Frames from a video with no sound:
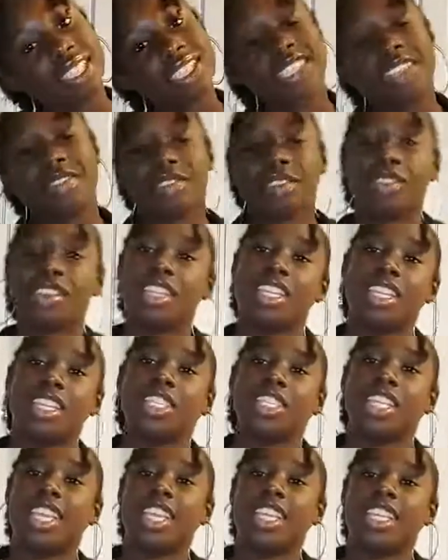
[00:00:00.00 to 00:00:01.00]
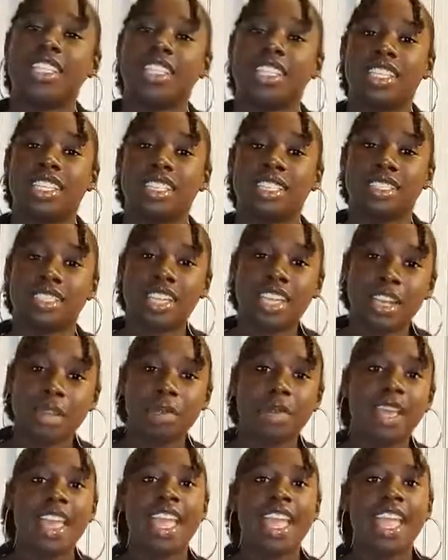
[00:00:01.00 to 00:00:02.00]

see if you need to change things up.